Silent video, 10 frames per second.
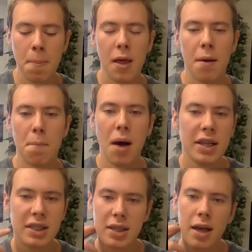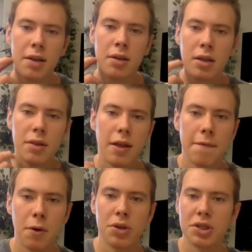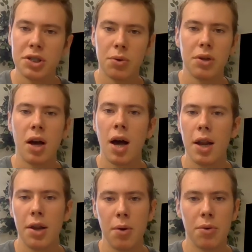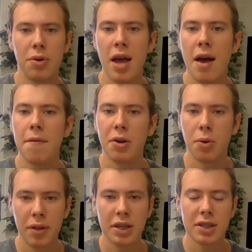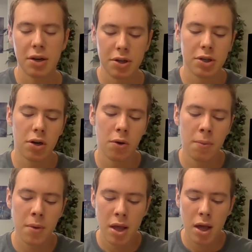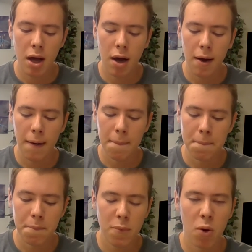a mindset that focuses on God, on heaven, on things that are eternal, on